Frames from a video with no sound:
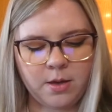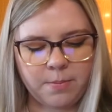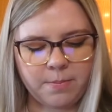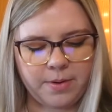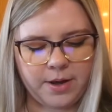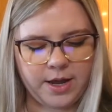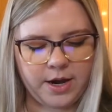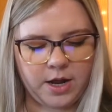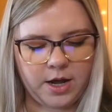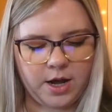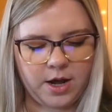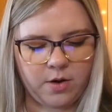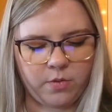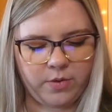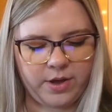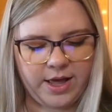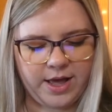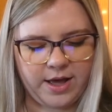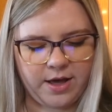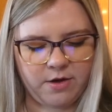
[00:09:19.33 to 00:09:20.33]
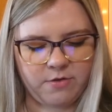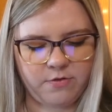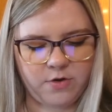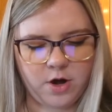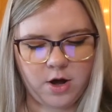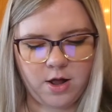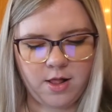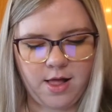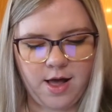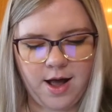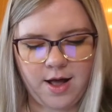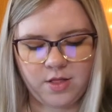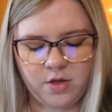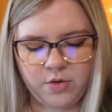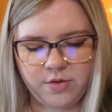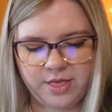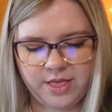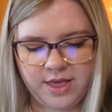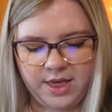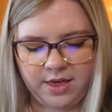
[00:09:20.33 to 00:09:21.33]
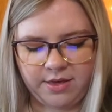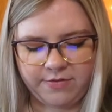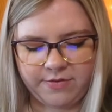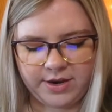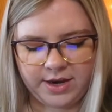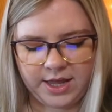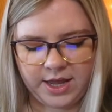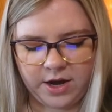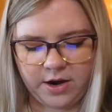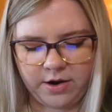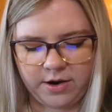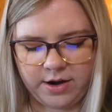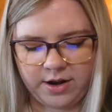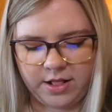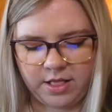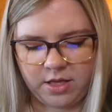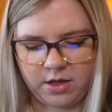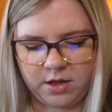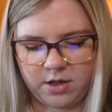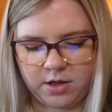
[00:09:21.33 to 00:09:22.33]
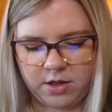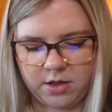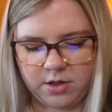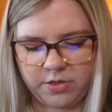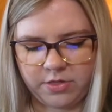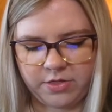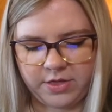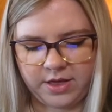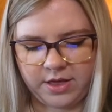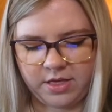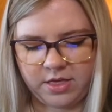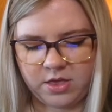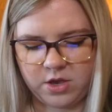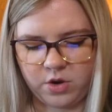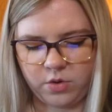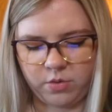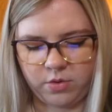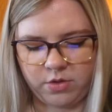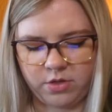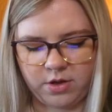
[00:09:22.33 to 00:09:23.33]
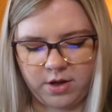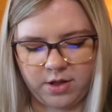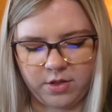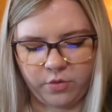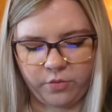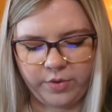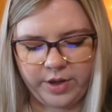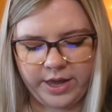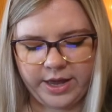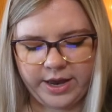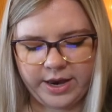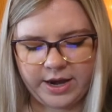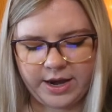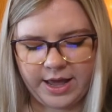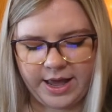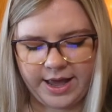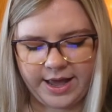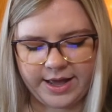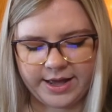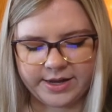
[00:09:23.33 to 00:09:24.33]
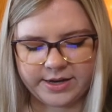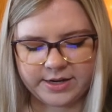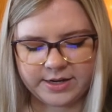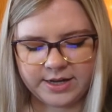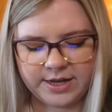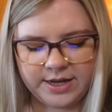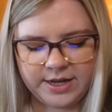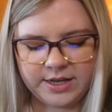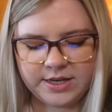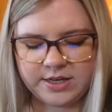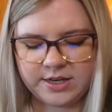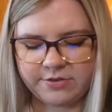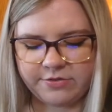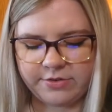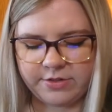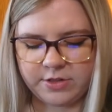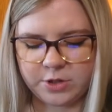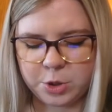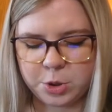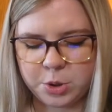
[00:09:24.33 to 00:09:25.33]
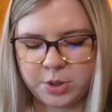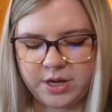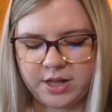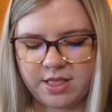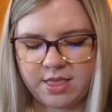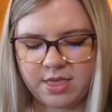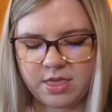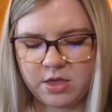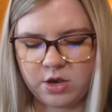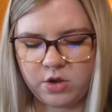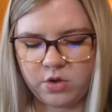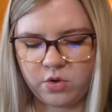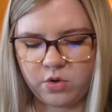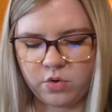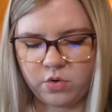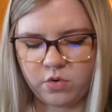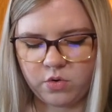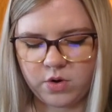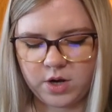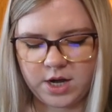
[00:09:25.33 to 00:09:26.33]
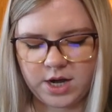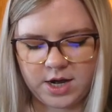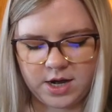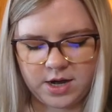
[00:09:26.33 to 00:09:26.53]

But we have All Hallows Eve in here, and it's all things to do with Halloween and different treats to do,